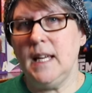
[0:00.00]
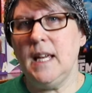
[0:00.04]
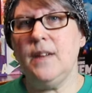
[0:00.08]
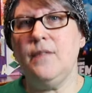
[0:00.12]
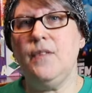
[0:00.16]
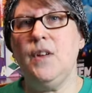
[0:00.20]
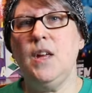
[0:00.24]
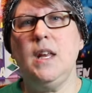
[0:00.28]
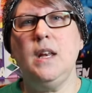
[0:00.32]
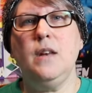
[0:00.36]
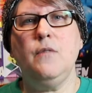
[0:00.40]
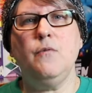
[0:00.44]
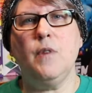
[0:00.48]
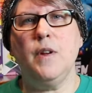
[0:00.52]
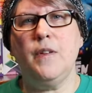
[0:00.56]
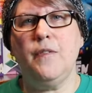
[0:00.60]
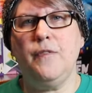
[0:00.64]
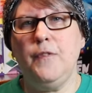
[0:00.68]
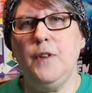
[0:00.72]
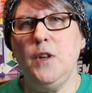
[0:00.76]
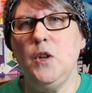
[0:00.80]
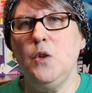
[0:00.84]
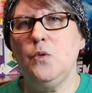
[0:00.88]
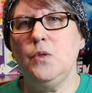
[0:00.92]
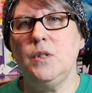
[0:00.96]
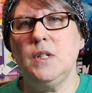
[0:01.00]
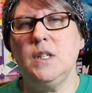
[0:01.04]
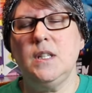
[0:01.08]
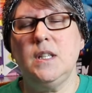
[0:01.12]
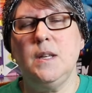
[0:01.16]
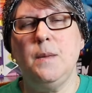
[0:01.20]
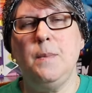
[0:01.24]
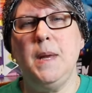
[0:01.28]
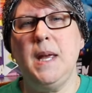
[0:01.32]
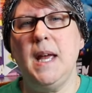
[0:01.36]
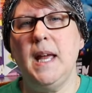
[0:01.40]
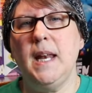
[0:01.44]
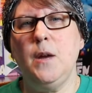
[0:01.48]
given, refuses
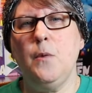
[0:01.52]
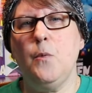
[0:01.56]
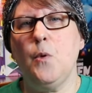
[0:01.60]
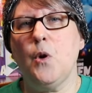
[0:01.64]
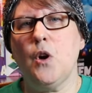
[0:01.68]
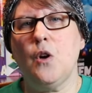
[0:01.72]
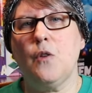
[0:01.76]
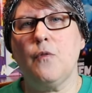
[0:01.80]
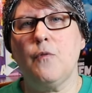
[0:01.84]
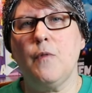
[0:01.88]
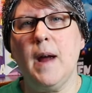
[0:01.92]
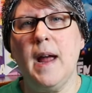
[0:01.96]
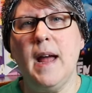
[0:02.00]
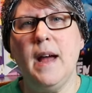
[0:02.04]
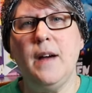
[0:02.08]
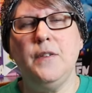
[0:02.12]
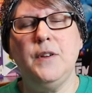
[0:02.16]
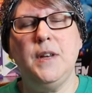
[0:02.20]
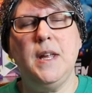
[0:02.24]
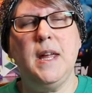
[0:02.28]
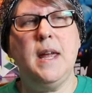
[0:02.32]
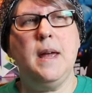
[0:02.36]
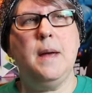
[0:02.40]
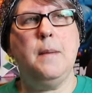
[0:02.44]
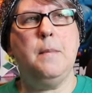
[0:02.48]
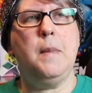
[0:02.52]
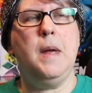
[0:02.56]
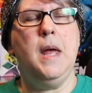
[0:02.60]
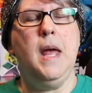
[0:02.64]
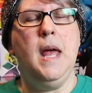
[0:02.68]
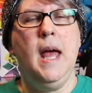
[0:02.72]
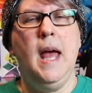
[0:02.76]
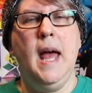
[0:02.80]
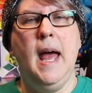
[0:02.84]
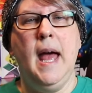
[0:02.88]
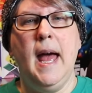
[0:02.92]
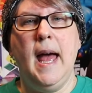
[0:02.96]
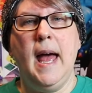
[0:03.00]
to be anywhere around him.
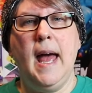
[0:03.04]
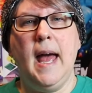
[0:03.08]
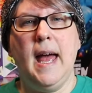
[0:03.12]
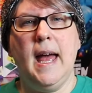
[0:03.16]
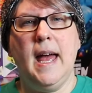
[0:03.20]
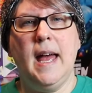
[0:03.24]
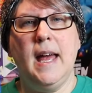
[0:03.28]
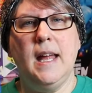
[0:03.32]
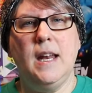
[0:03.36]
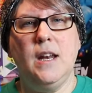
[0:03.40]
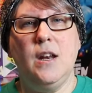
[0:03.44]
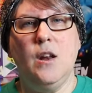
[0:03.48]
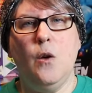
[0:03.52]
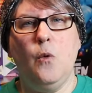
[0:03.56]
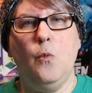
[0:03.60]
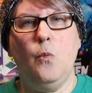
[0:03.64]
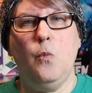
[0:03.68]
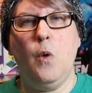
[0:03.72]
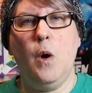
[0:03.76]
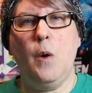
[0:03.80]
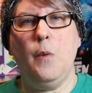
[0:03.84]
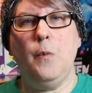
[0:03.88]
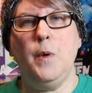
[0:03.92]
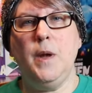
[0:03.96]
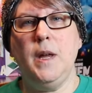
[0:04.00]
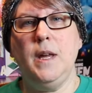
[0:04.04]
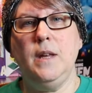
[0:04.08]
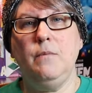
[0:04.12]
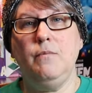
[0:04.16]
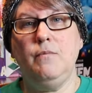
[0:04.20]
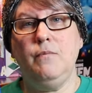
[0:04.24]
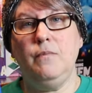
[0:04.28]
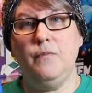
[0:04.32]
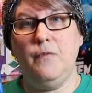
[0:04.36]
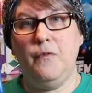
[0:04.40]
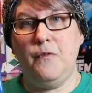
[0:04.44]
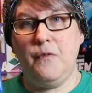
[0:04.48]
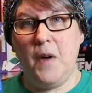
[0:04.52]
And what we
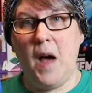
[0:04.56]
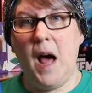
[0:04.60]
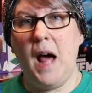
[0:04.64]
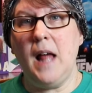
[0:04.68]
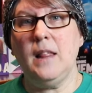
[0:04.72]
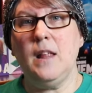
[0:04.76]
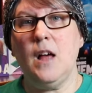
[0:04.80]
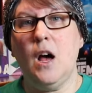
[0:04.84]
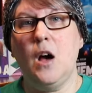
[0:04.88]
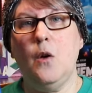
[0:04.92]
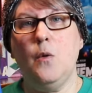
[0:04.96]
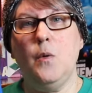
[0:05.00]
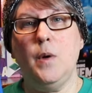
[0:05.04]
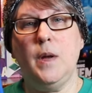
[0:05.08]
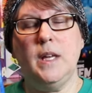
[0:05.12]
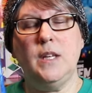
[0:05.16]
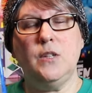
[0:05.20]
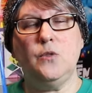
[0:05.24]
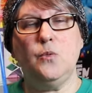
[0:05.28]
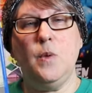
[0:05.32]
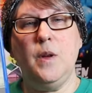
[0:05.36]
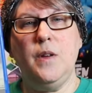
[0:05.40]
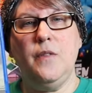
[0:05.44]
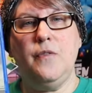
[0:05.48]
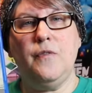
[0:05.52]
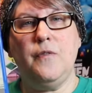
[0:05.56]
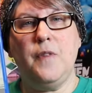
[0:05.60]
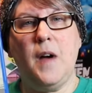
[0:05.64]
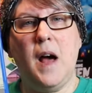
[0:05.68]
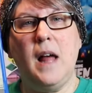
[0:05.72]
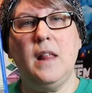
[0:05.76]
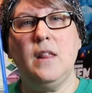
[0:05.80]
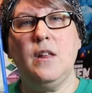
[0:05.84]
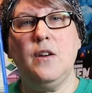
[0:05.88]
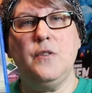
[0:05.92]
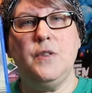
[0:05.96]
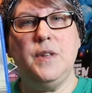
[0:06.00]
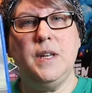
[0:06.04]
follow is we
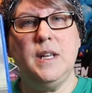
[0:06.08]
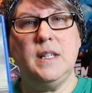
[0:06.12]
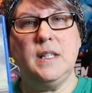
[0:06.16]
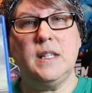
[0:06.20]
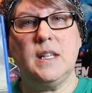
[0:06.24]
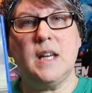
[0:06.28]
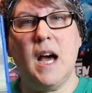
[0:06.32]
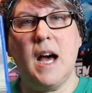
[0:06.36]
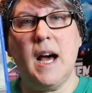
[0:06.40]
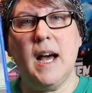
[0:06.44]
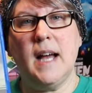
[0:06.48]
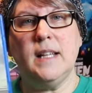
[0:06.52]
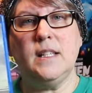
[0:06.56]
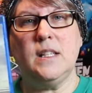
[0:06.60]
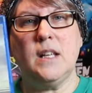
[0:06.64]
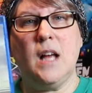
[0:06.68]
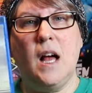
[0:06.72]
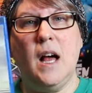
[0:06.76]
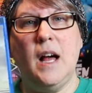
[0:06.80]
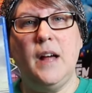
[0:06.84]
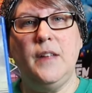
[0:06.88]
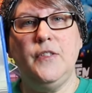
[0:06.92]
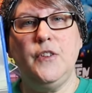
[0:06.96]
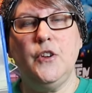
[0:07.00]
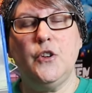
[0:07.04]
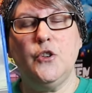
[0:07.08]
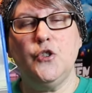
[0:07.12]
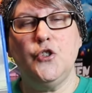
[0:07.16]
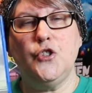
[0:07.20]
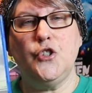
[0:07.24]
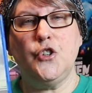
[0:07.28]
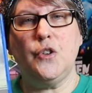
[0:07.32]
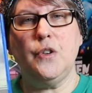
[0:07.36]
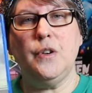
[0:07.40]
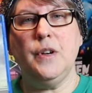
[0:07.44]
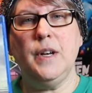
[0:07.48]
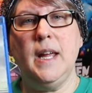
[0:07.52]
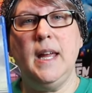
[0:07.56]
follow these guys on their
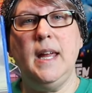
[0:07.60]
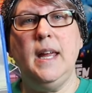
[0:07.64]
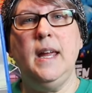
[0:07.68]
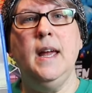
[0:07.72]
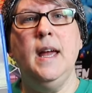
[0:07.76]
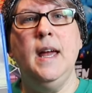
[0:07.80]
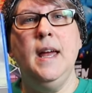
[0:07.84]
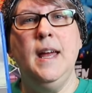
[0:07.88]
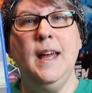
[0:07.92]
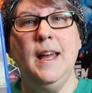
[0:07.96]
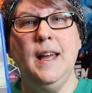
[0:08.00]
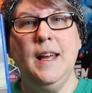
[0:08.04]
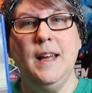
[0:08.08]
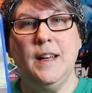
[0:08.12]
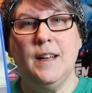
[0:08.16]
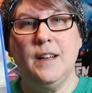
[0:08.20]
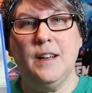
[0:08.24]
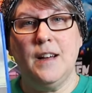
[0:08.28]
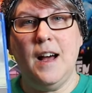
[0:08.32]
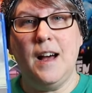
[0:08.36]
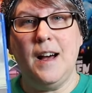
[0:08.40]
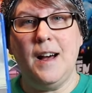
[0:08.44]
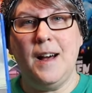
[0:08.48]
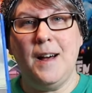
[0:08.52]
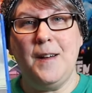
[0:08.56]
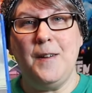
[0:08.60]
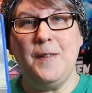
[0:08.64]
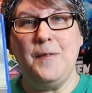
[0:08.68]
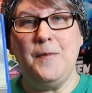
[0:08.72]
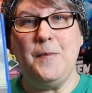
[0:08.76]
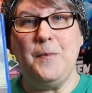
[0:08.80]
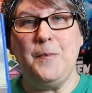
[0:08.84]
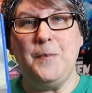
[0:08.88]
journey. Uh,